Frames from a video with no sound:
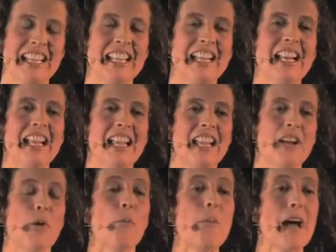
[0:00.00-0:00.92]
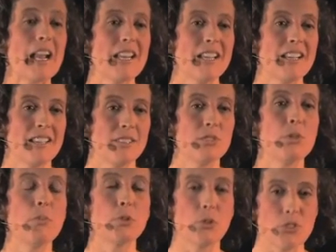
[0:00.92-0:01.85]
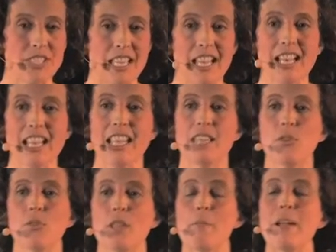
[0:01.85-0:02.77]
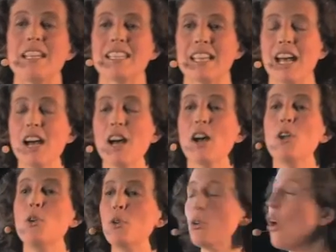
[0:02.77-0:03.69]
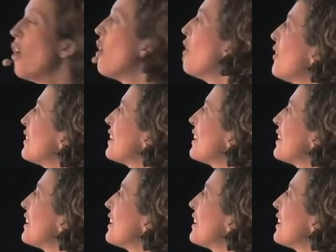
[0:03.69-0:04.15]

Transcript: we put into place what we call success notebooks. And so every